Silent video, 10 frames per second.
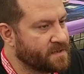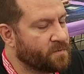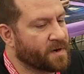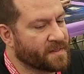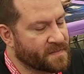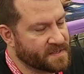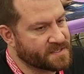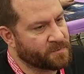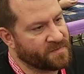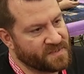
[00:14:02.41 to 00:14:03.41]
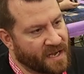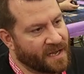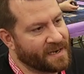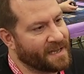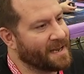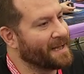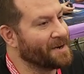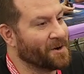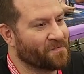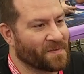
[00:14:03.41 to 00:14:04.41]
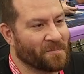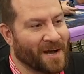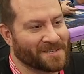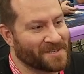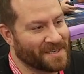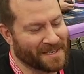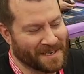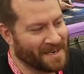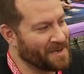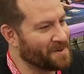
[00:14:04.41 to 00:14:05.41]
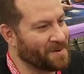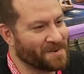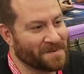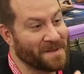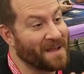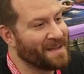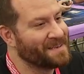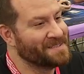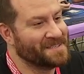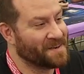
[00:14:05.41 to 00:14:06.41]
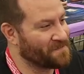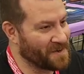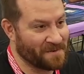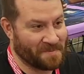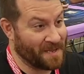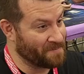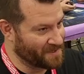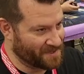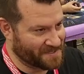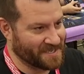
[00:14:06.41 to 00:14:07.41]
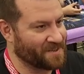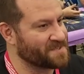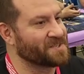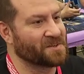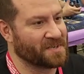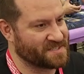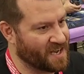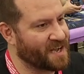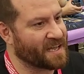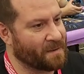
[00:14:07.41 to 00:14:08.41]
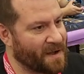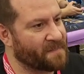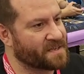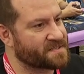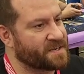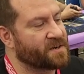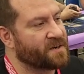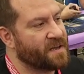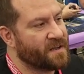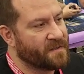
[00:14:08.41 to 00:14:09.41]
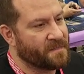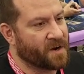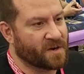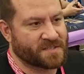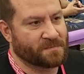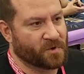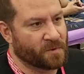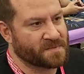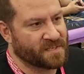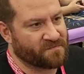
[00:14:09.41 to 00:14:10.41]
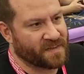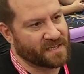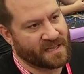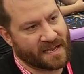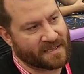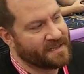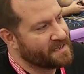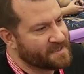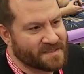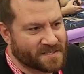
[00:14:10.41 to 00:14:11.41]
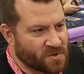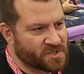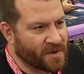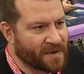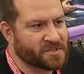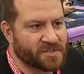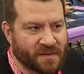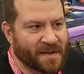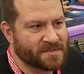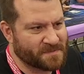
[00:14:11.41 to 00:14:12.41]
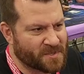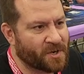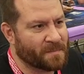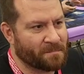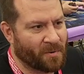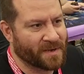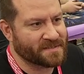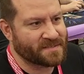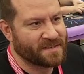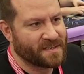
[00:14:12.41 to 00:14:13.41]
One of the things that we've done, and I know from watching, different people, yourselves included, talking about this, there are some groups that feel like the store showdown should give out some tournament points.